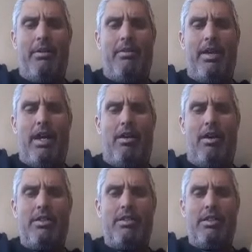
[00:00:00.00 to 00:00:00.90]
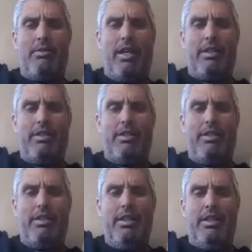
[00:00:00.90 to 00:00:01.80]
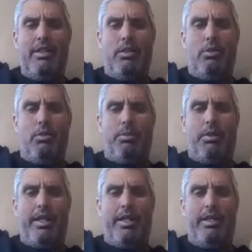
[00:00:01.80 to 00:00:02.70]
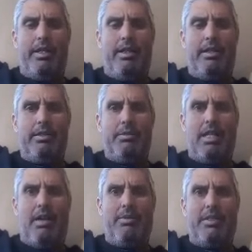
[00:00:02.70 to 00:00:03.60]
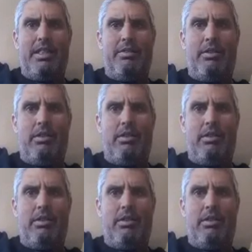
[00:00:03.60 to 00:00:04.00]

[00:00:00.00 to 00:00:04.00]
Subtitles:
We've got Karsten Ruckner, who played some slot receiver,